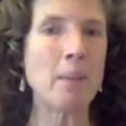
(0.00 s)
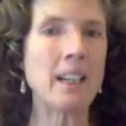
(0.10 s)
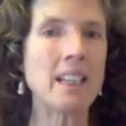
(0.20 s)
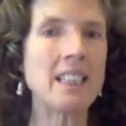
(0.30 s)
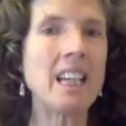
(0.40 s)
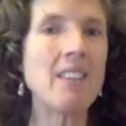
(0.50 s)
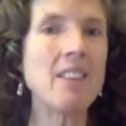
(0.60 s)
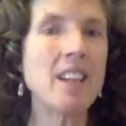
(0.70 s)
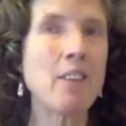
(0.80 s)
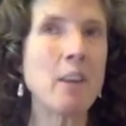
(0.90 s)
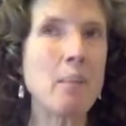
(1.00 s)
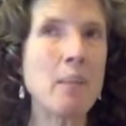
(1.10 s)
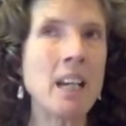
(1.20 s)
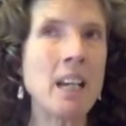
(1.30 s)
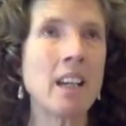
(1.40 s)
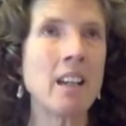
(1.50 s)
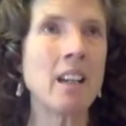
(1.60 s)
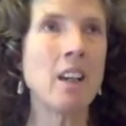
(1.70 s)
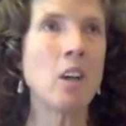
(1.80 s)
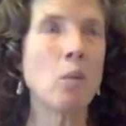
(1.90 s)
because even if the meaning
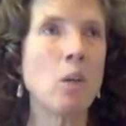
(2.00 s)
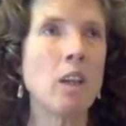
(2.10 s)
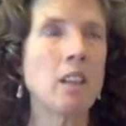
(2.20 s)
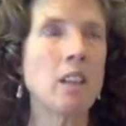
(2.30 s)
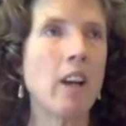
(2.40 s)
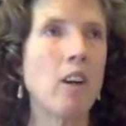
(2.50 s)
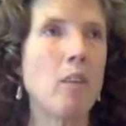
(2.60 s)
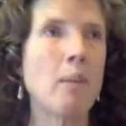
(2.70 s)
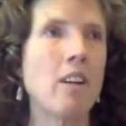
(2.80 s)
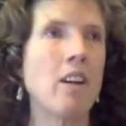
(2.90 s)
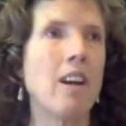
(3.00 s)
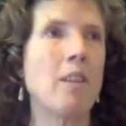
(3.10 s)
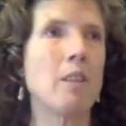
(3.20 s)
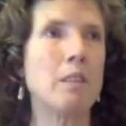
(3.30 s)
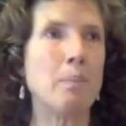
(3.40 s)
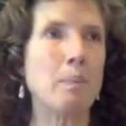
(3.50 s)
was like, oh my God, I was